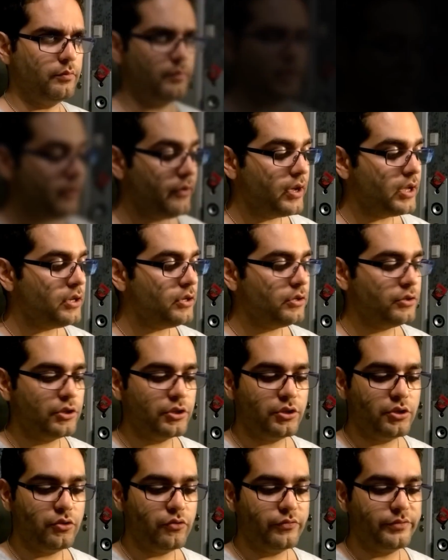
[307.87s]
And you can
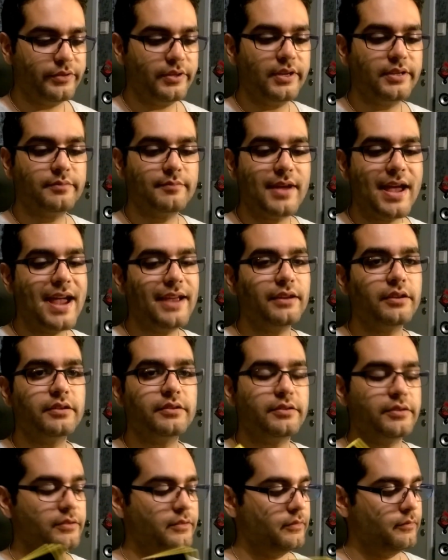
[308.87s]
just use these
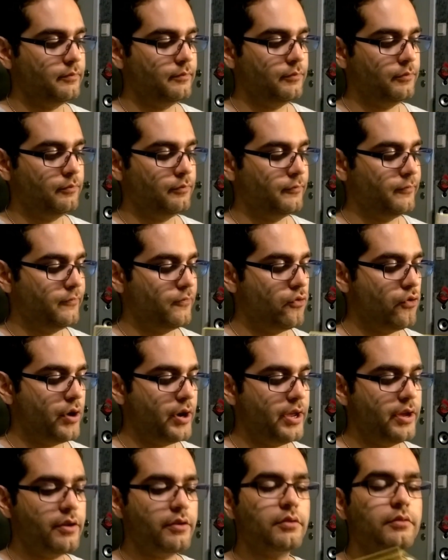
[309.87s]
magnets, 4
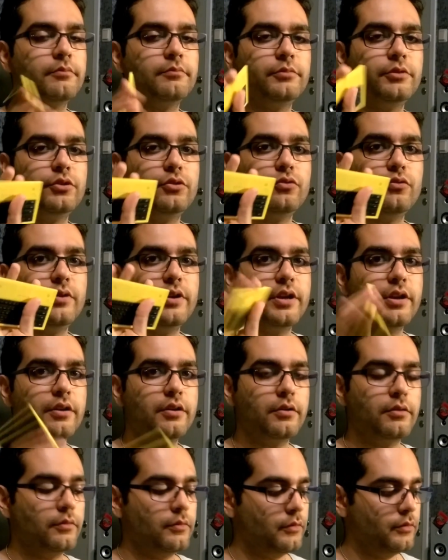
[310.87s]
here, 2
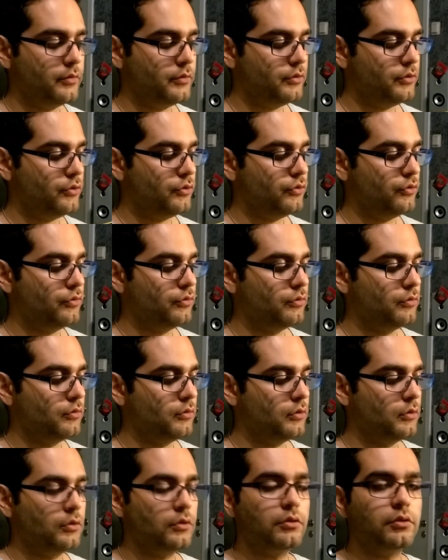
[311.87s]
here, to
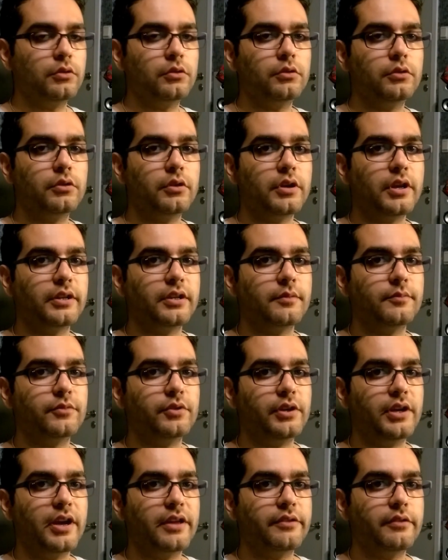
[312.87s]
connect them
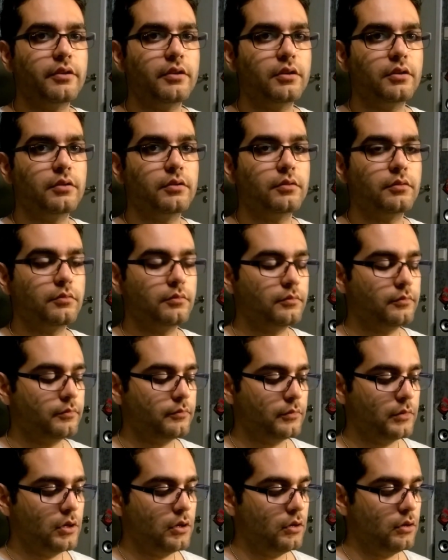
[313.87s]
together,
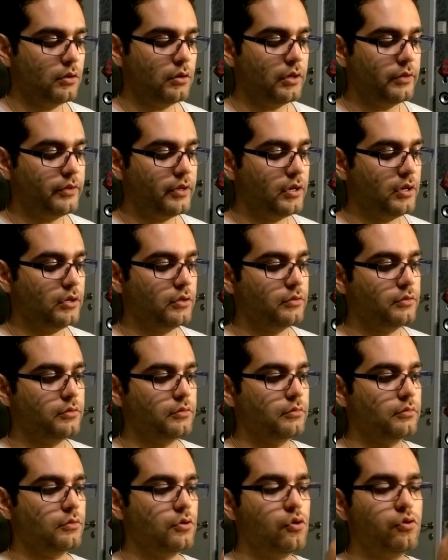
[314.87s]
and then it
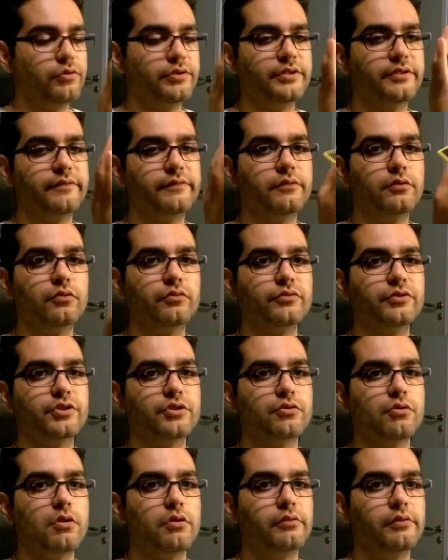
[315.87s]
holds the phone
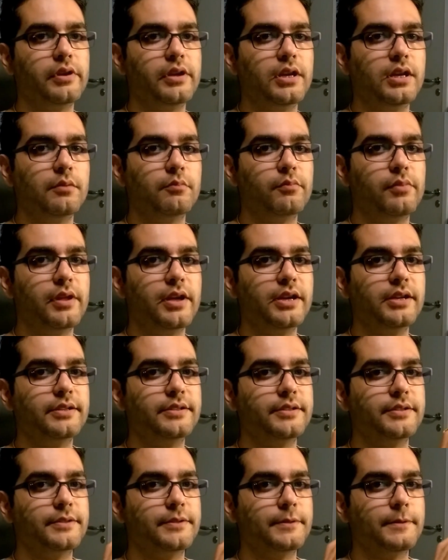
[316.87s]
strongly in
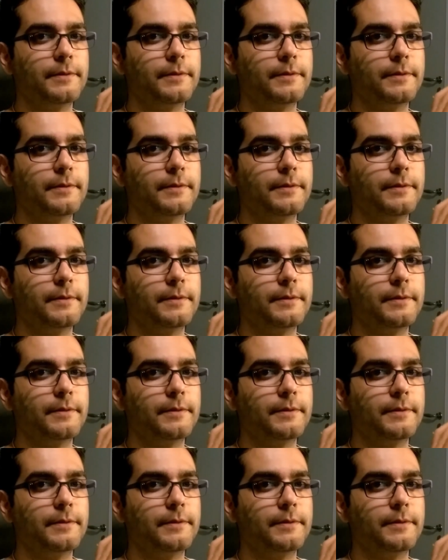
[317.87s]
place,